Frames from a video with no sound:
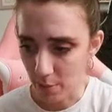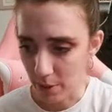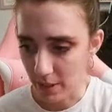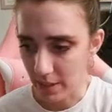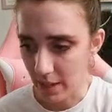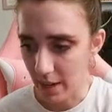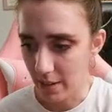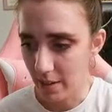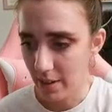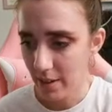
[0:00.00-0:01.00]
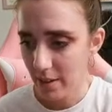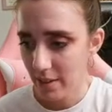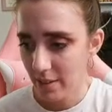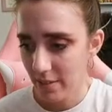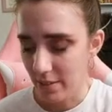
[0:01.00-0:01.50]
Party again.
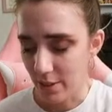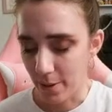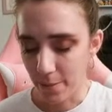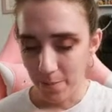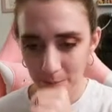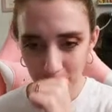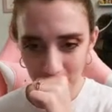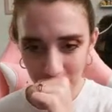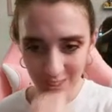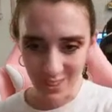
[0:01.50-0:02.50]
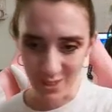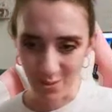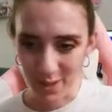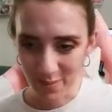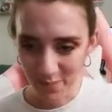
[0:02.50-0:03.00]
So, excuse
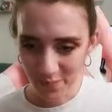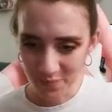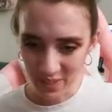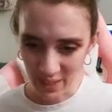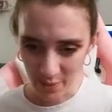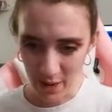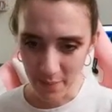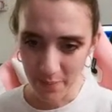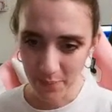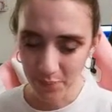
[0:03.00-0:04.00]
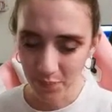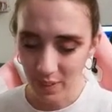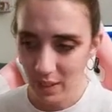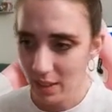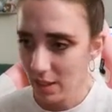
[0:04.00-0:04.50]
me. Anyway,
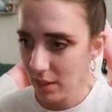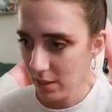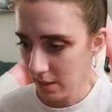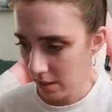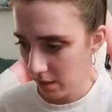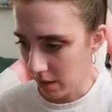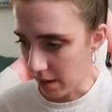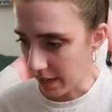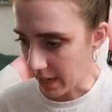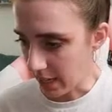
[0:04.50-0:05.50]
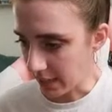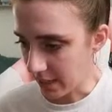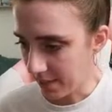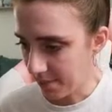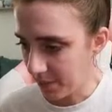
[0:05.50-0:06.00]
alright guys,
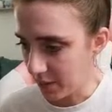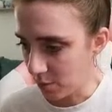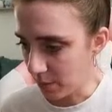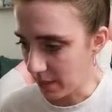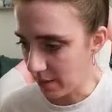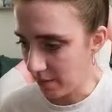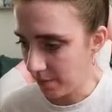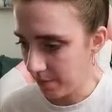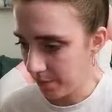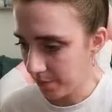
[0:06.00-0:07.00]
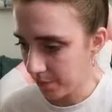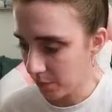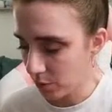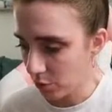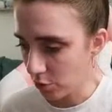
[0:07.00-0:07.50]
it's been
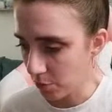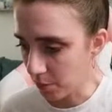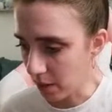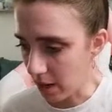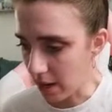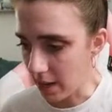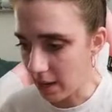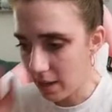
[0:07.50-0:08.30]
super hot.